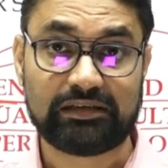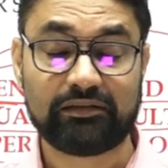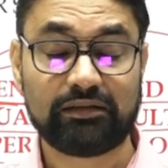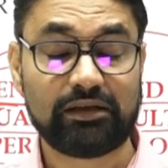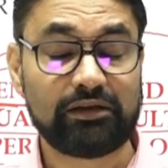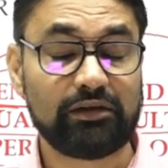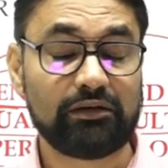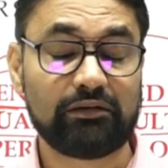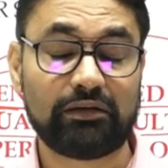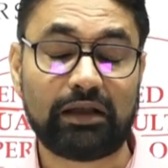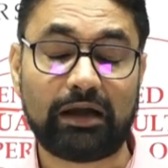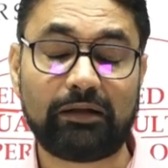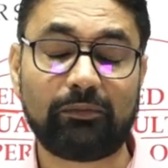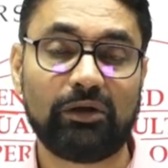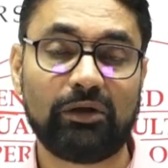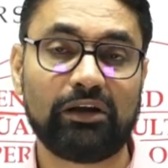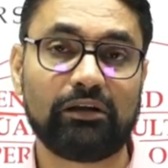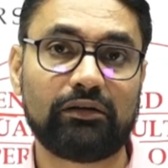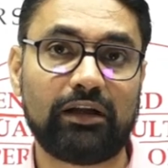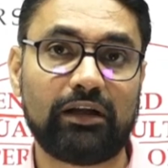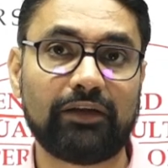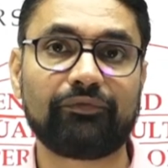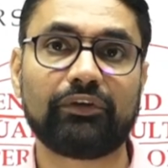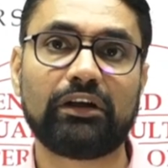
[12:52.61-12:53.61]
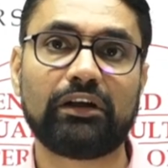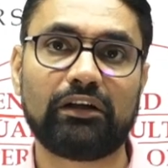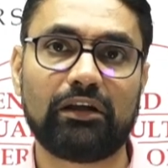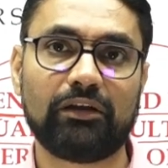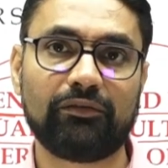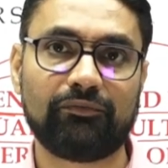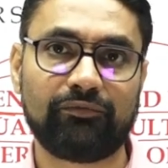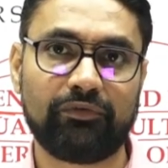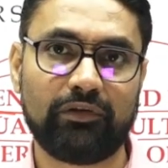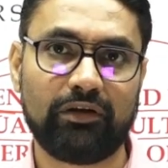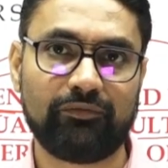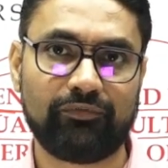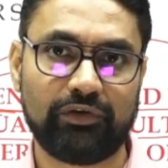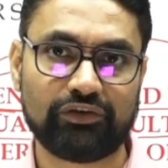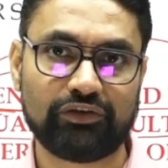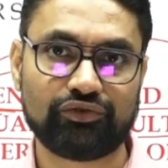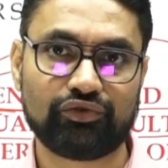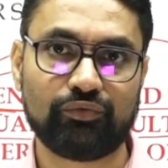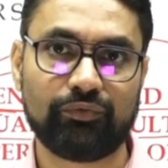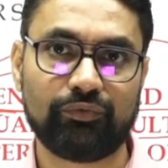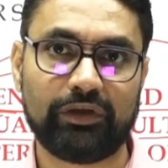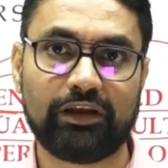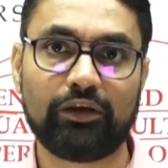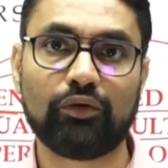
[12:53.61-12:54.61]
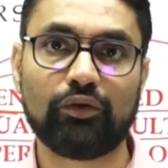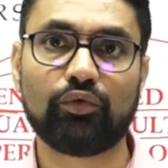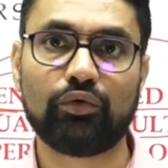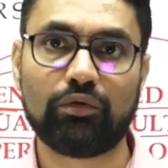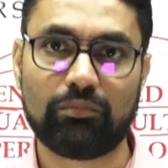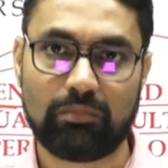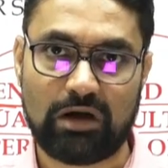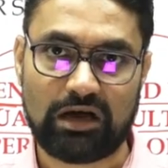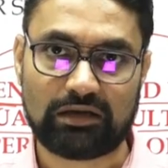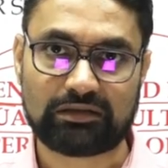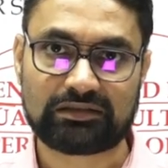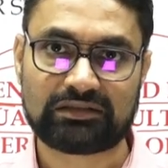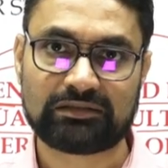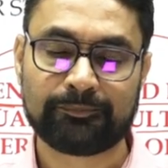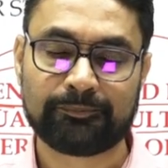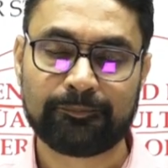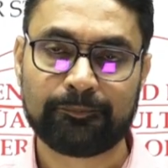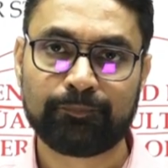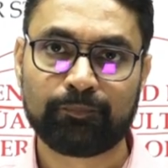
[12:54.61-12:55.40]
then that will definitely fetch you very good marks.